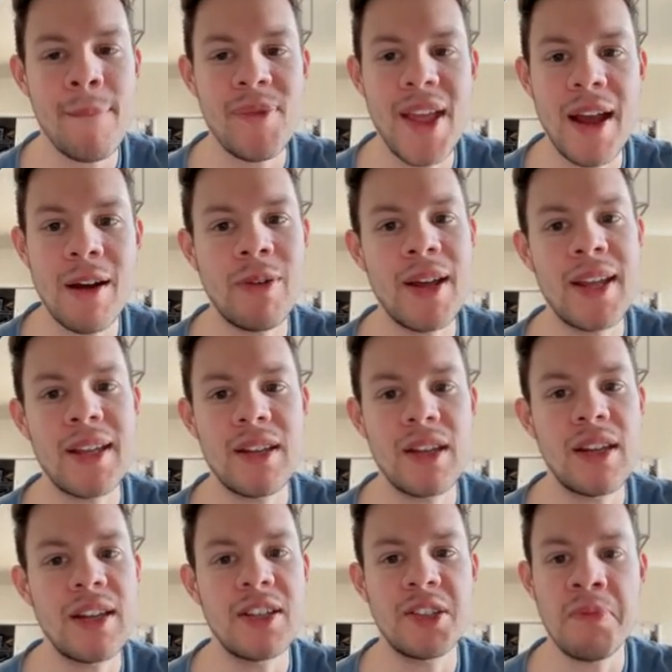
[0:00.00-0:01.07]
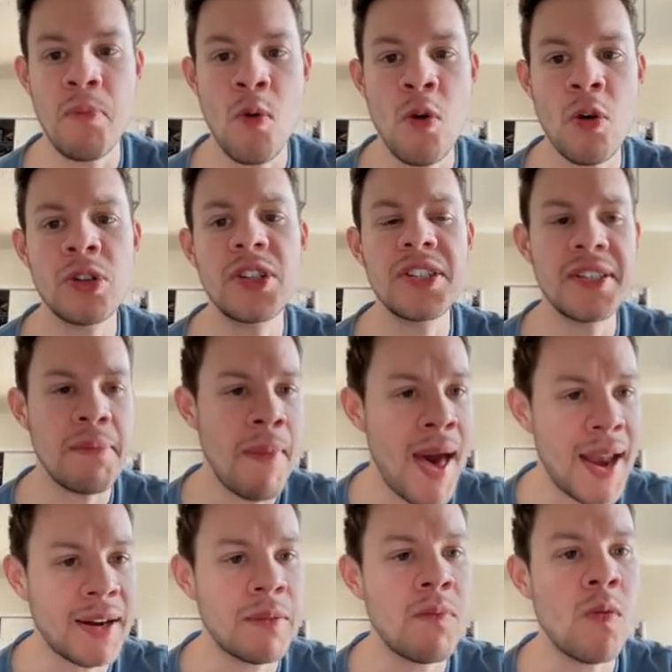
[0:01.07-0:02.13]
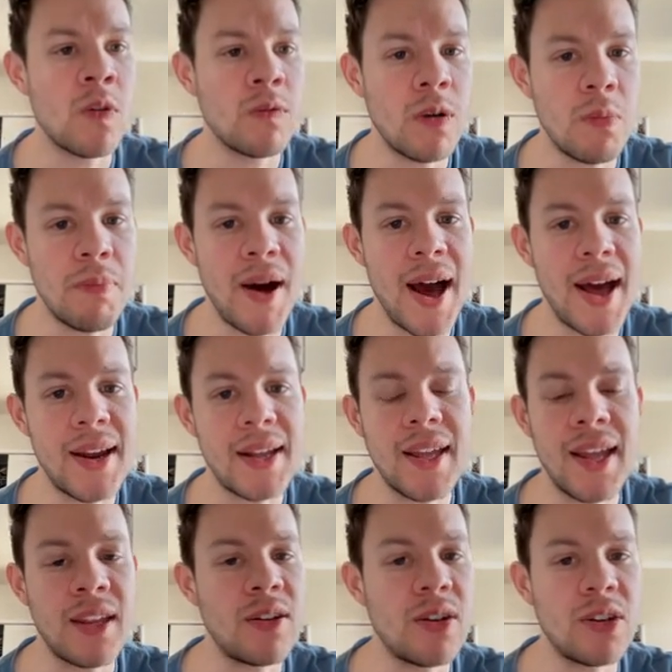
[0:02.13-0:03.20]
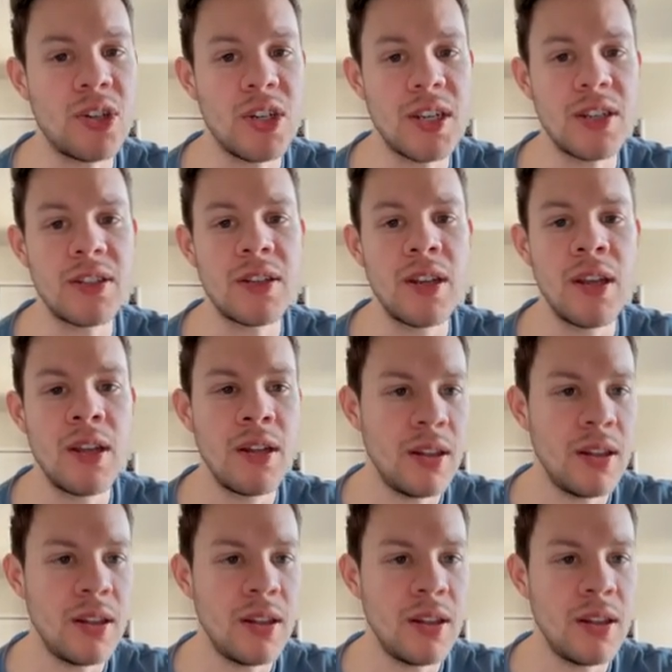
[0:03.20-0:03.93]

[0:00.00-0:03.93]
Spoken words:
That way, it's more systematic, more robotic, and you could just